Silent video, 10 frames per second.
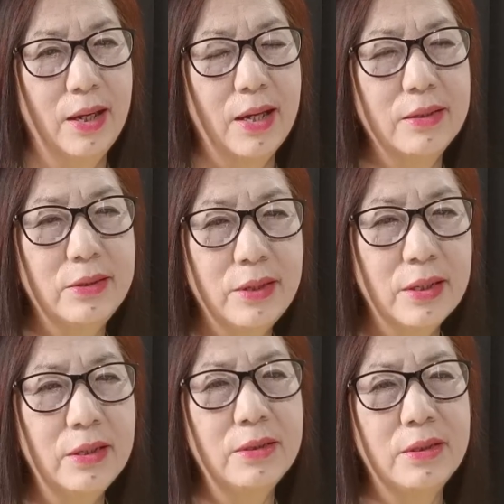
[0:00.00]

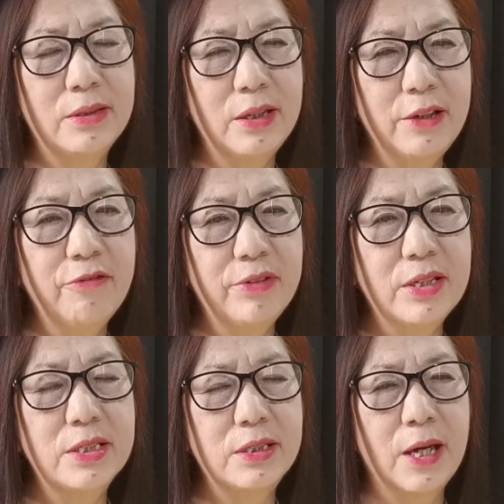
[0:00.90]
Until the
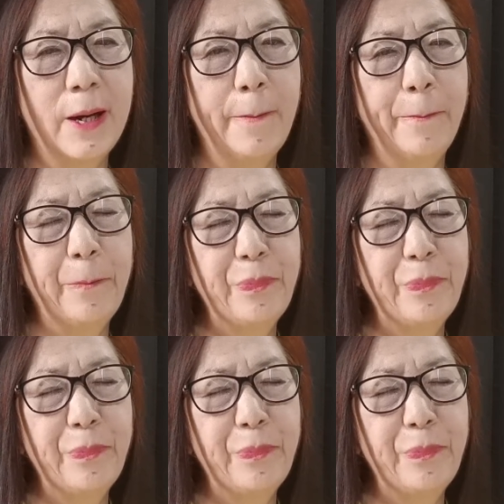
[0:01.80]
deliverance come.